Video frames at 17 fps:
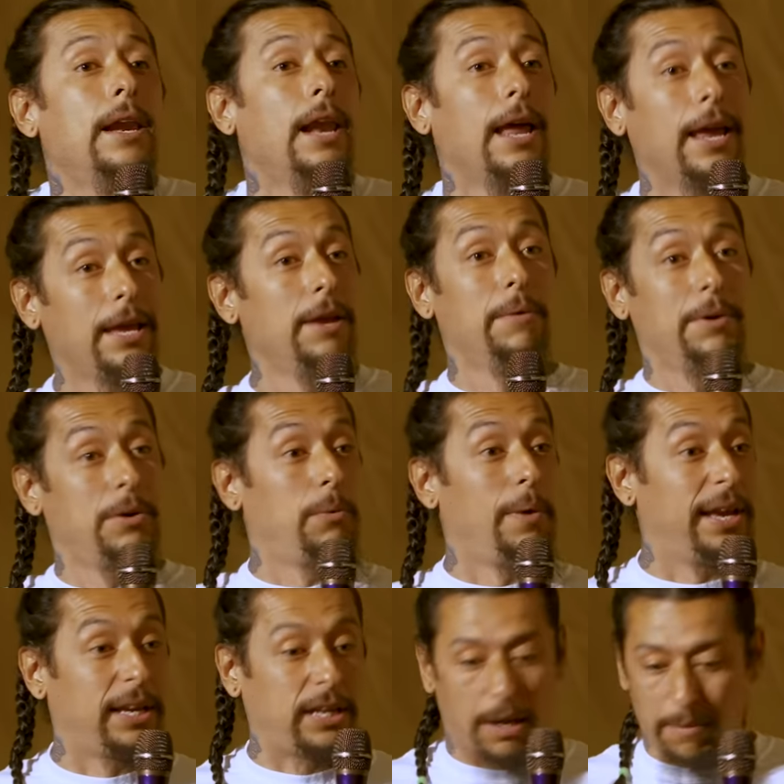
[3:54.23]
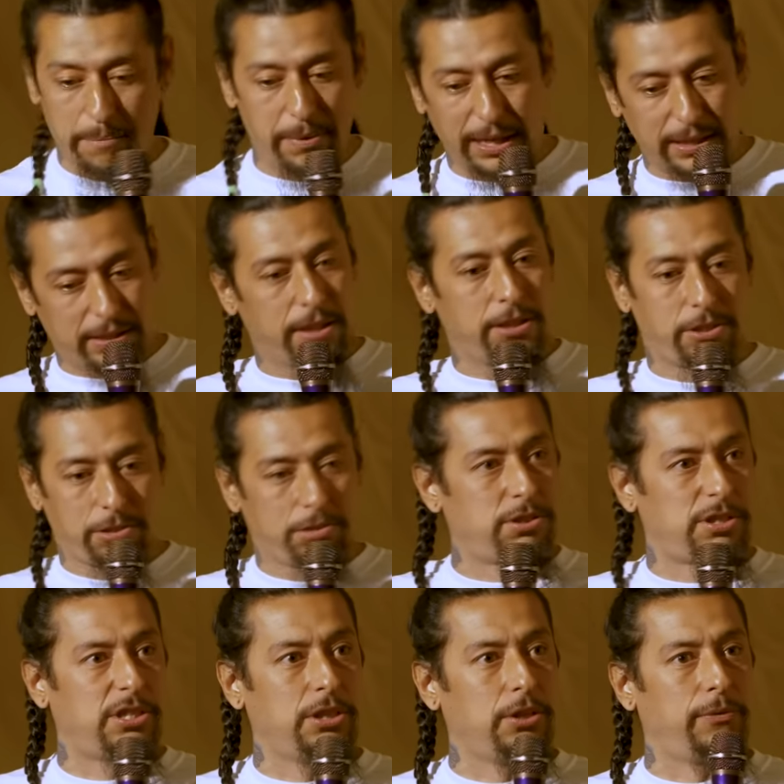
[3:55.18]
Like, he would wake up and be like, did you
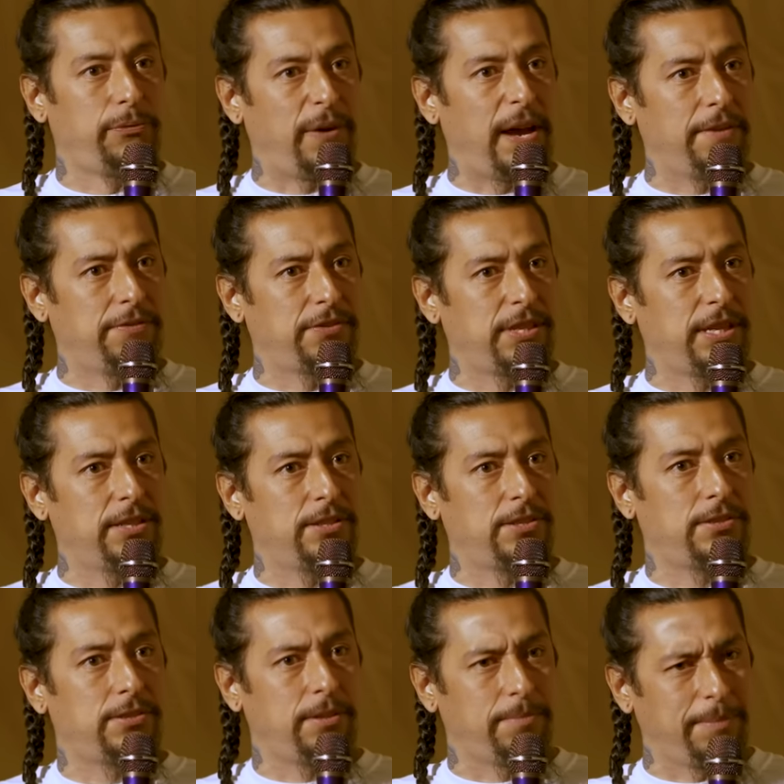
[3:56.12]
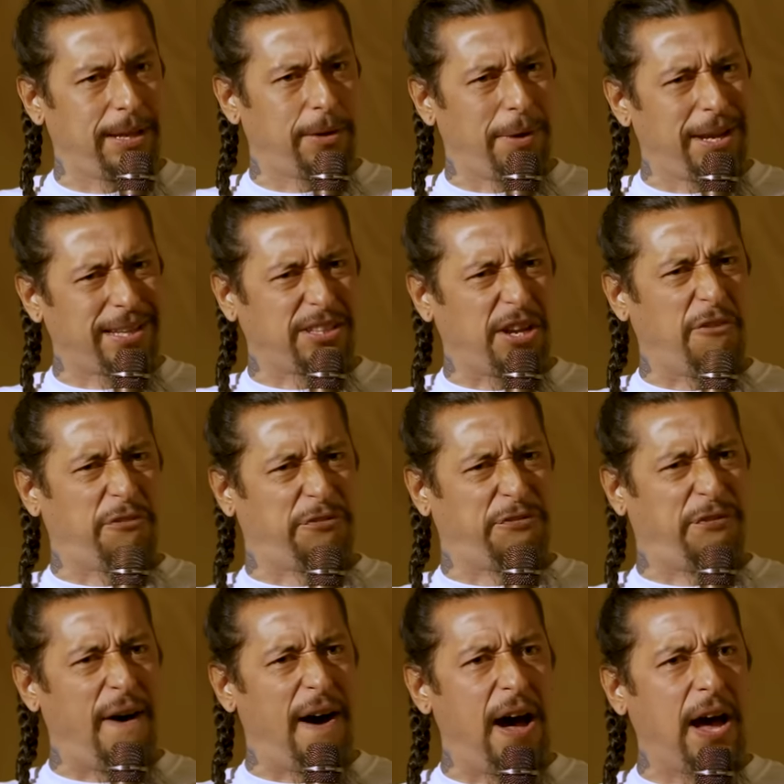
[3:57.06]
steal 5 cents? I'm like, what the
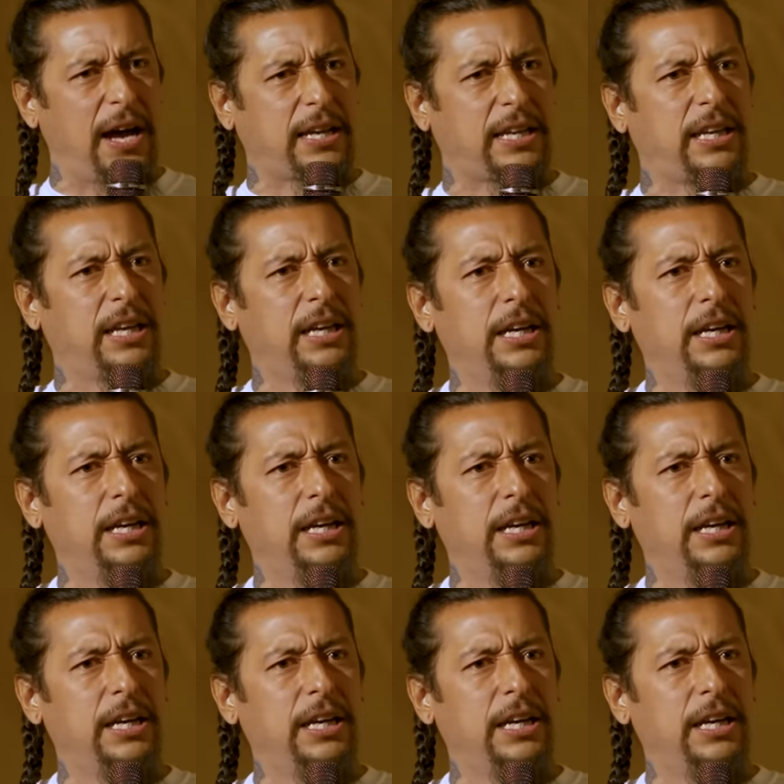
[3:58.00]
fuck?